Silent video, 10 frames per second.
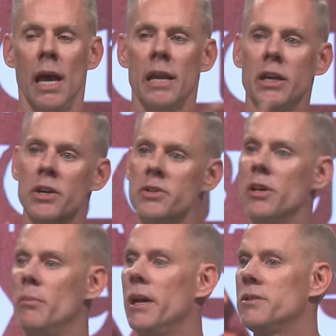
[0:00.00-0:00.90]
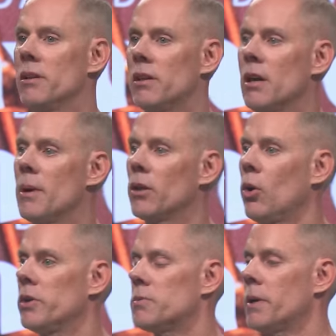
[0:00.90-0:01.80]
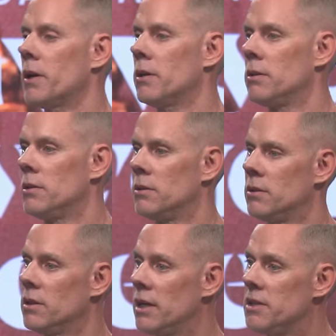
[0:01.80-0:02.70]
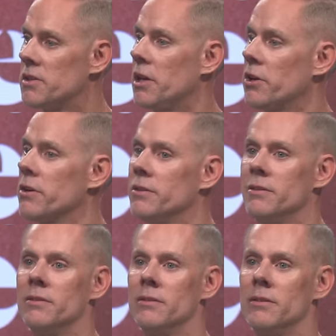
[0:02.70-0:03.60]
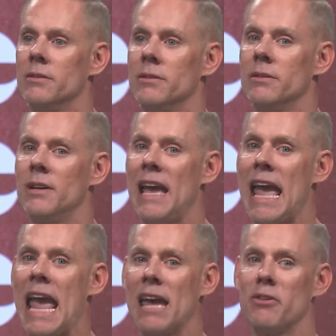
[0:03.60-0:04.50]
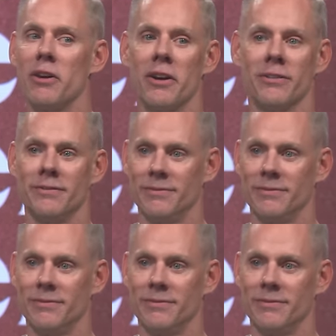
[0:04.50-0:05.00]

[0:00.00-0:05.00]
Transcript: And here's the amazing thing about the Holy Spirit He's here and there.